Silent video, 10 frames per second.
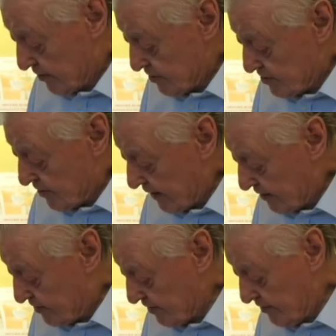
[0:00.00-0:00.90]
she
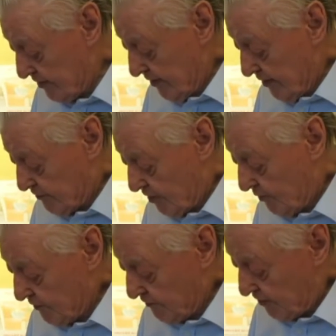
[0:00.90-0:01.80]
selected
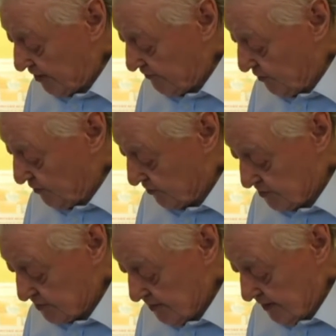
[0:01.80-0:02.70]
from the five
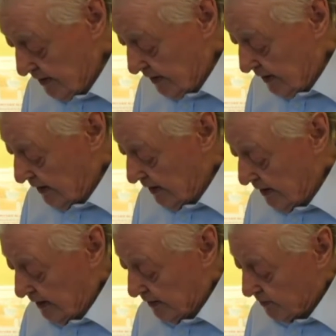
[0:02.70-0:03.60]
books
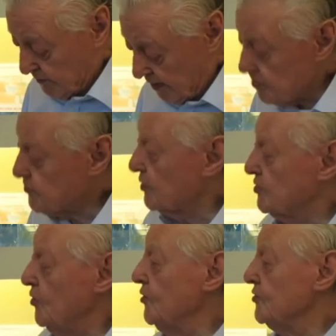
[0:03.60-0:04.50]
and arranged
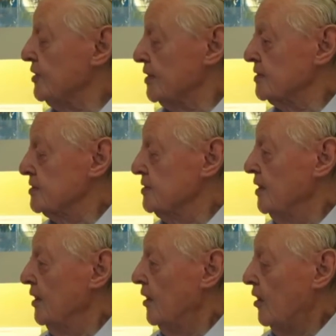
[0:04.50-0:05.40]
recordings
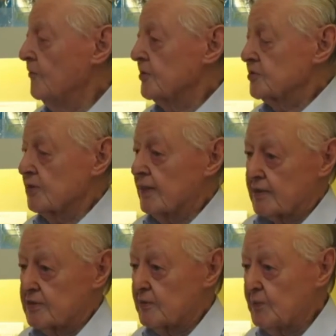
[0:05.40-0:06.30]
of the
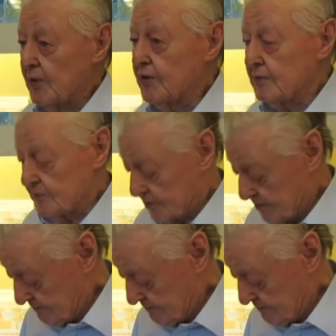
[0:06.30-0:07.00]
selected poems.